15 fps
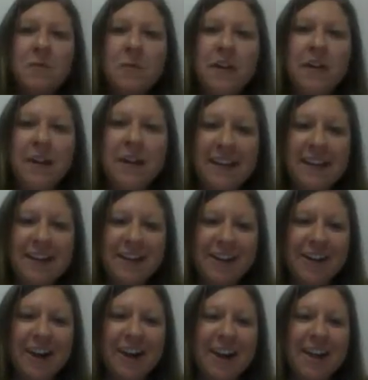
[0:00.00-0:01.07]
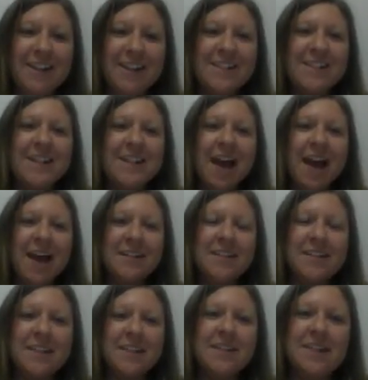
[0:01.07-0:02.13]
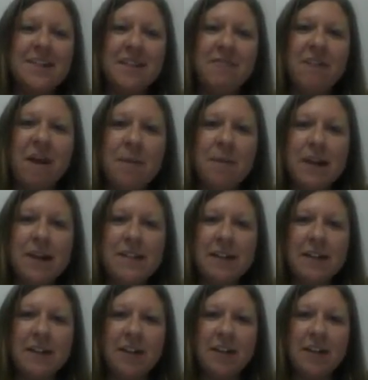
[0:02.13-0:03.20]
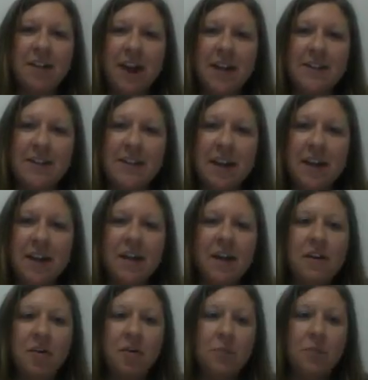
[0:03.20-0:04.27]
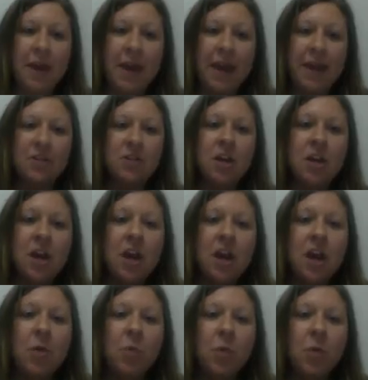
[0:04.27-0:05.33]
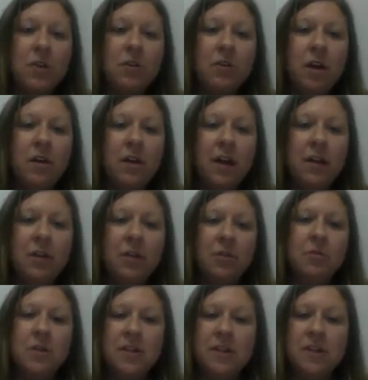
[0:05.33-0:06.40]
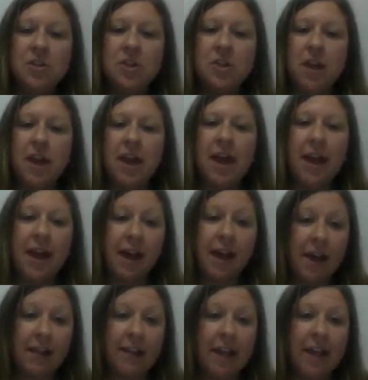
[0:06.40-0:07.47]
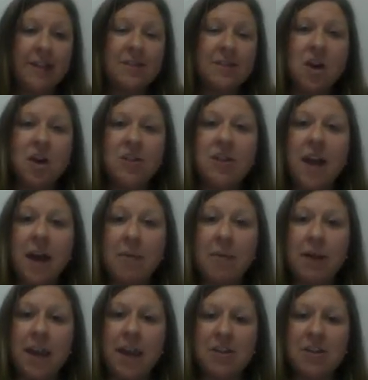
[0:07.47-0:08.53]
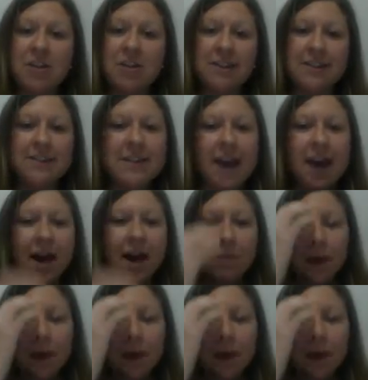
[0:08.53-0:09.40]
we are here and access the Rapid Identity or NC EdCloud homepage, when you log in, you will each uh, uh, land on your Applications tab.